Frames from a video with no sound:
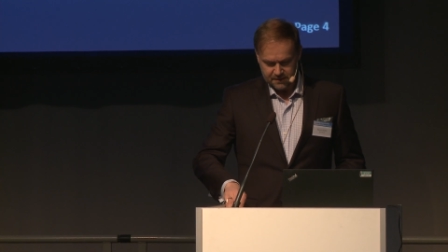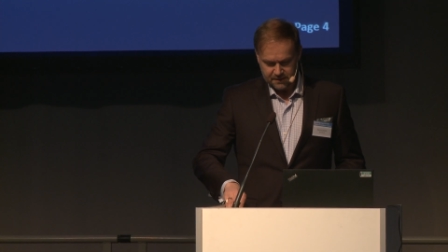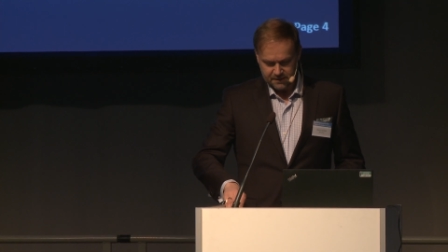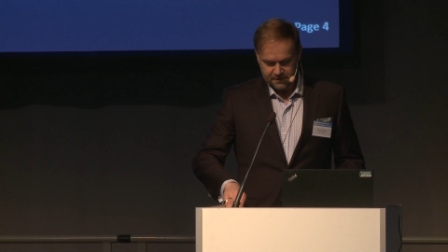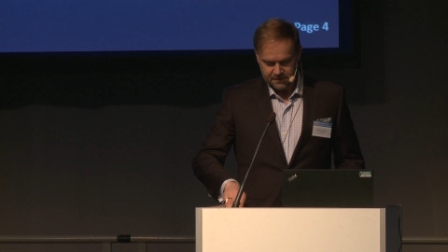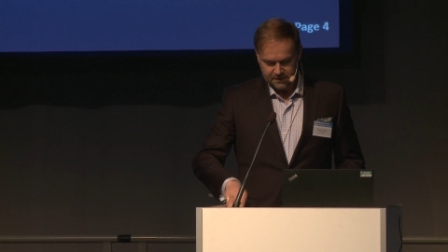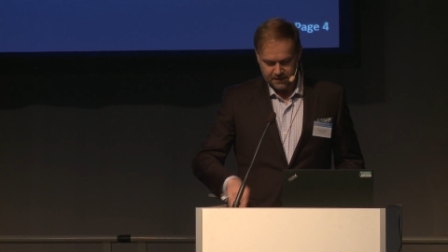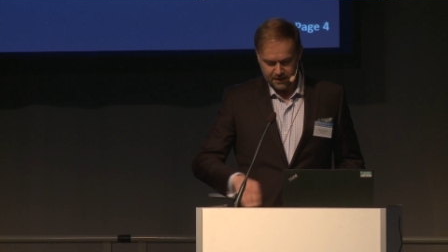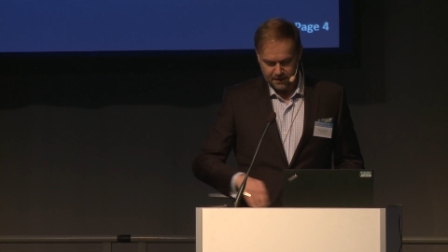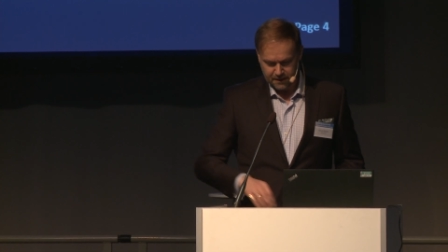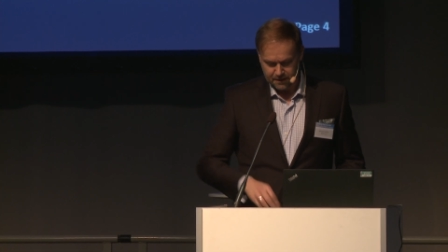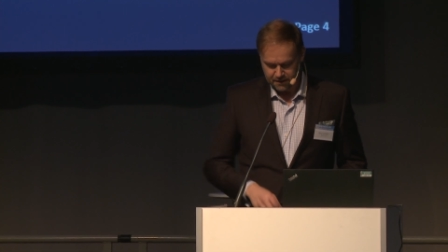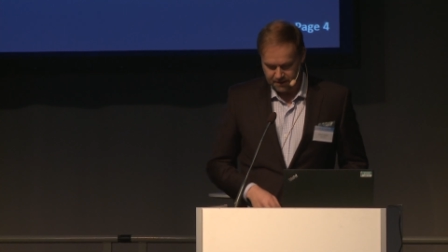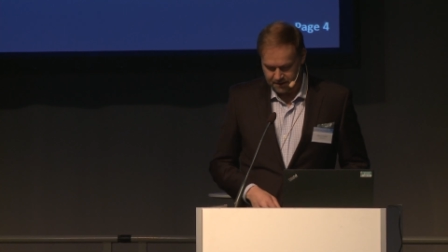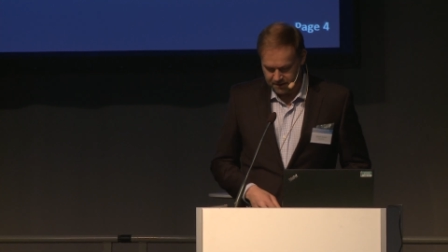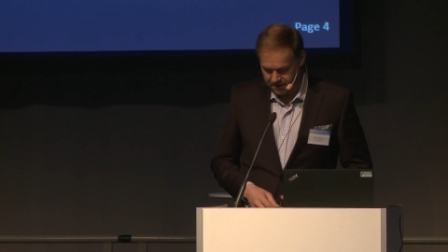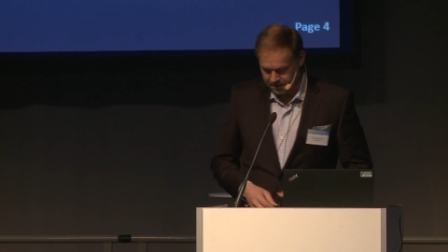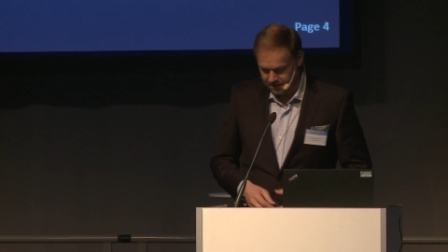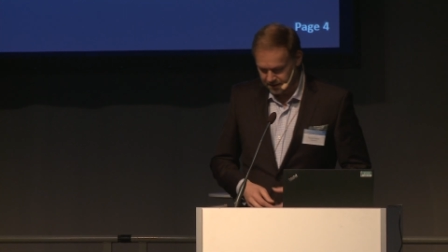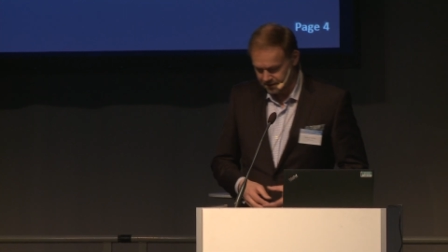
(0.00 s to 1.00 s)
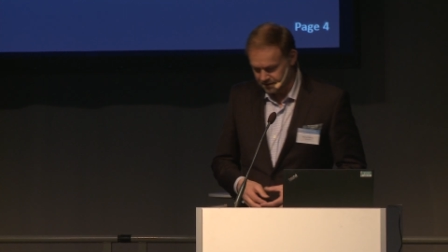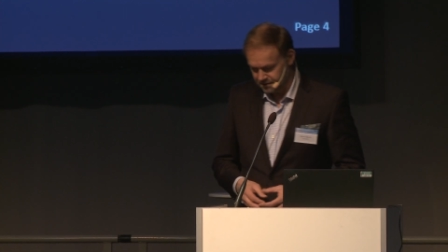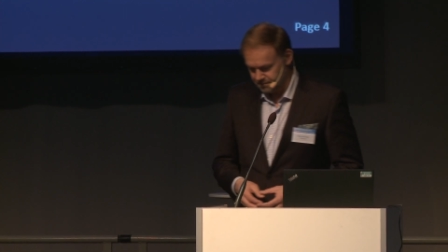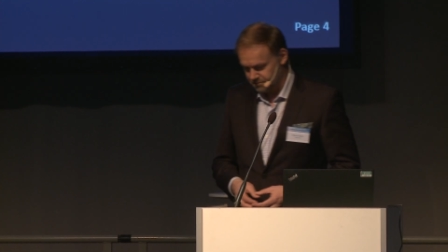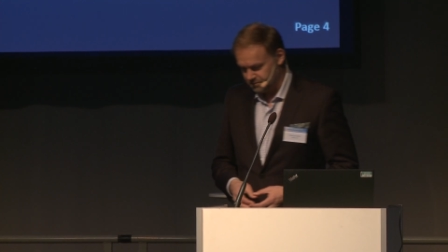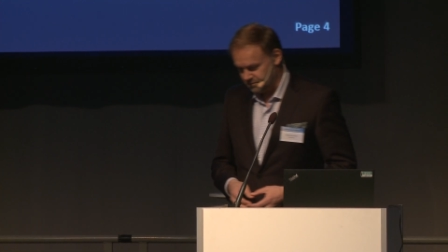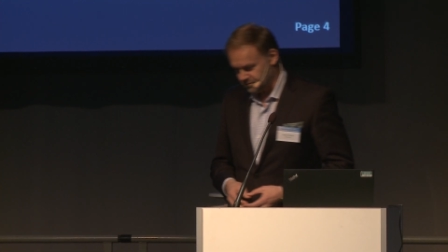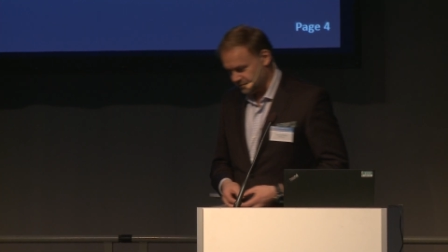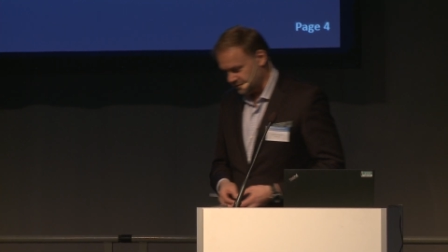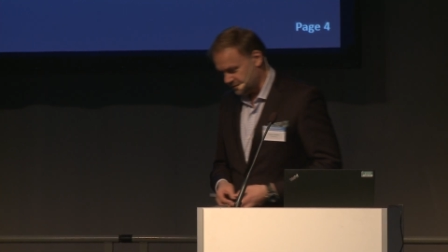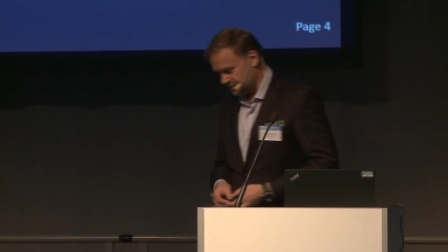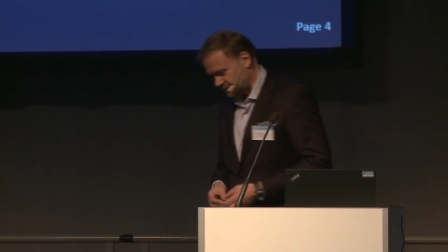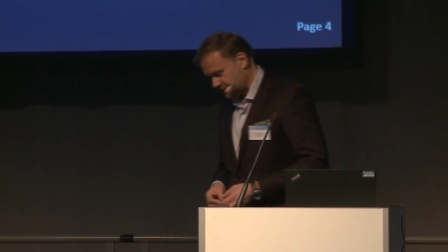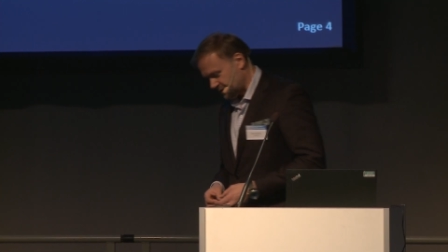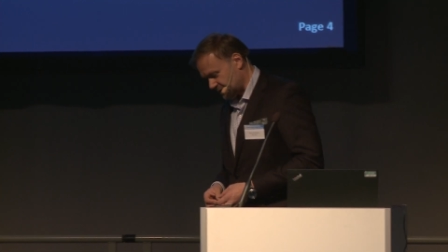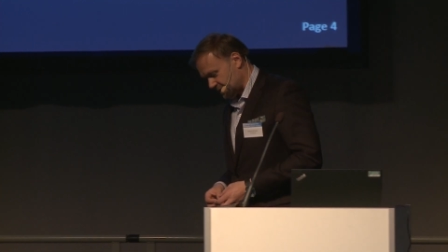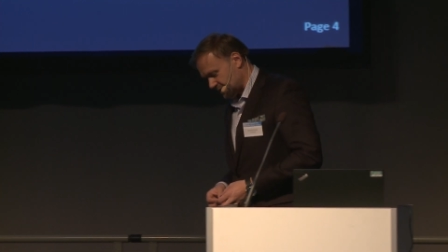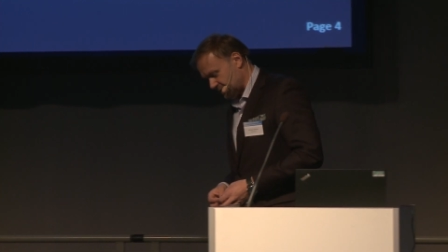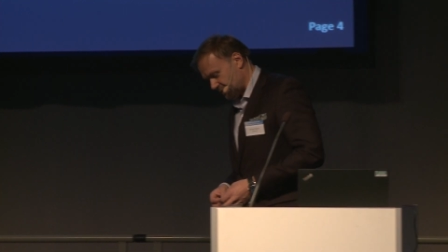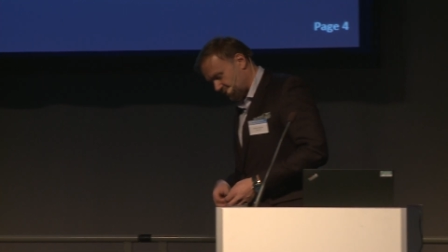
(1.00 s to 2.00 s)
saying, um,
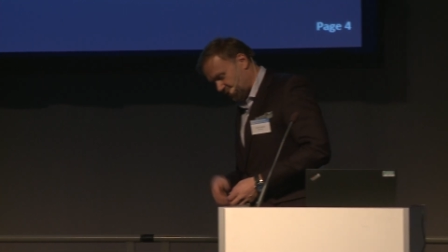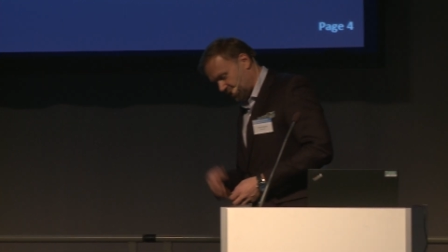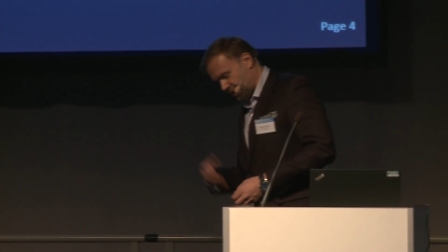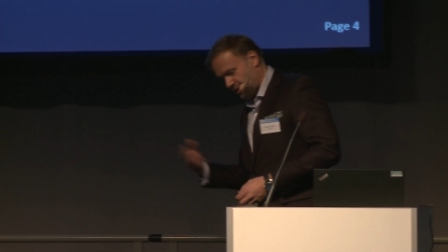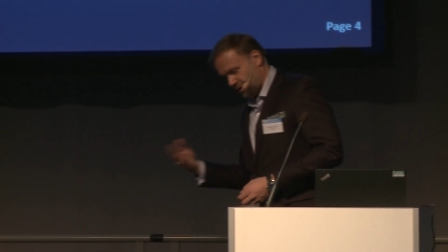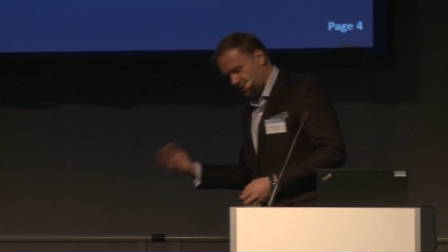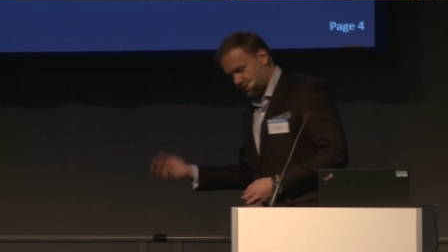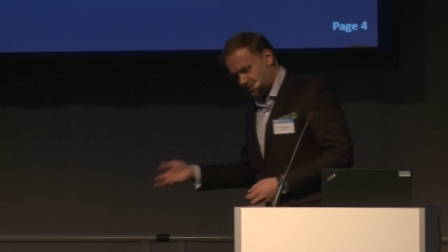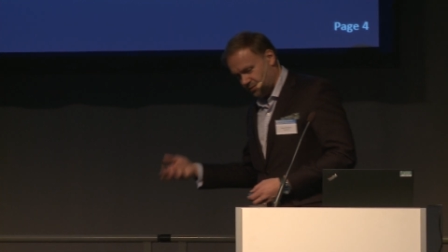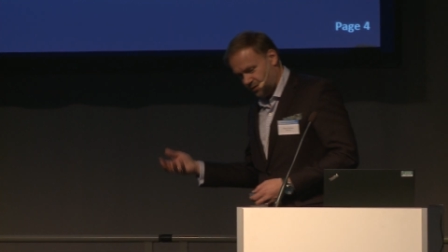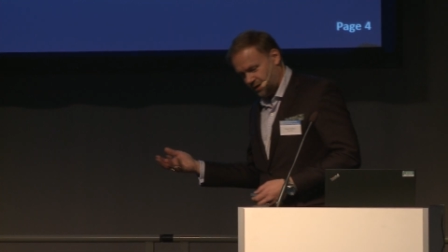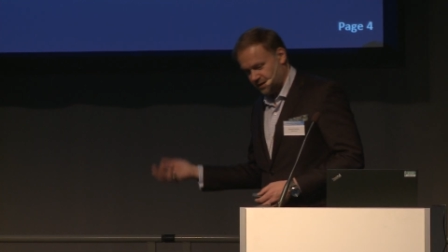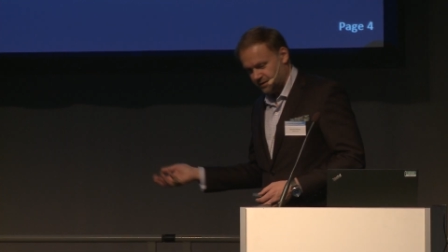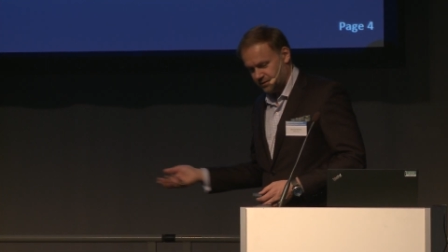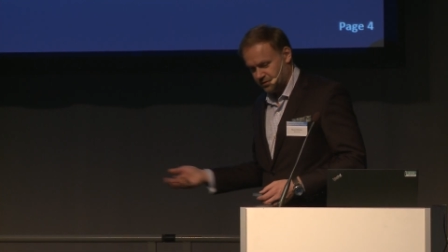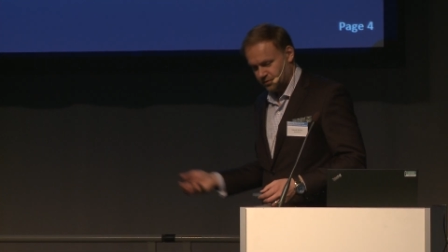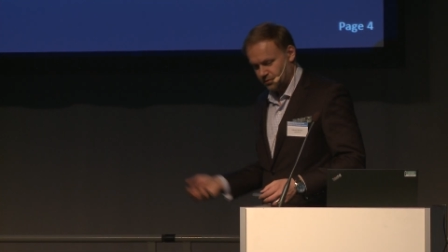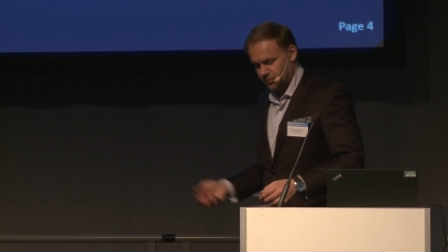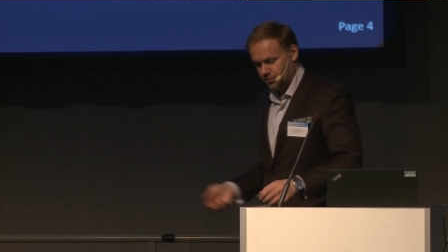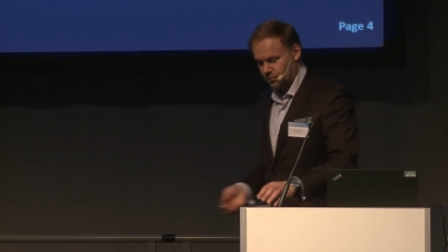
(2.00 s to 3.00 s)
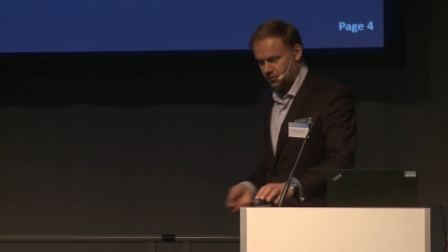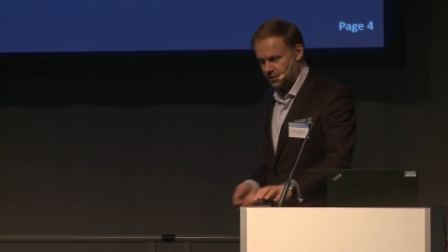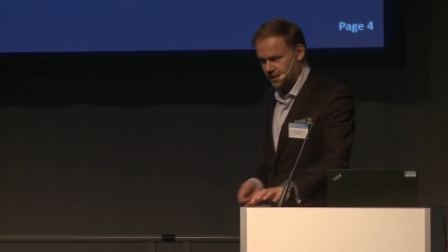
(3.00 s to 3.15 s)
they are trying to do.